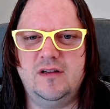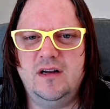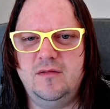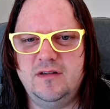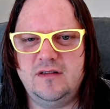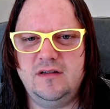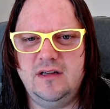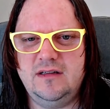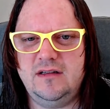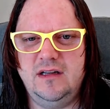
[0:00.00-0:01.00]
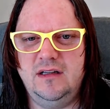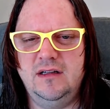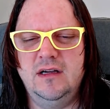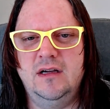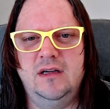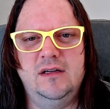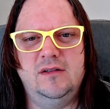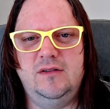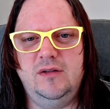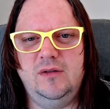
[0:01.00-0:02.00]
and I'm just listening
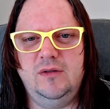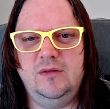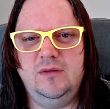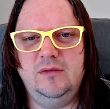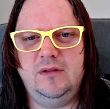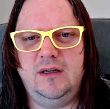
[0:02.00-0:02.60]
to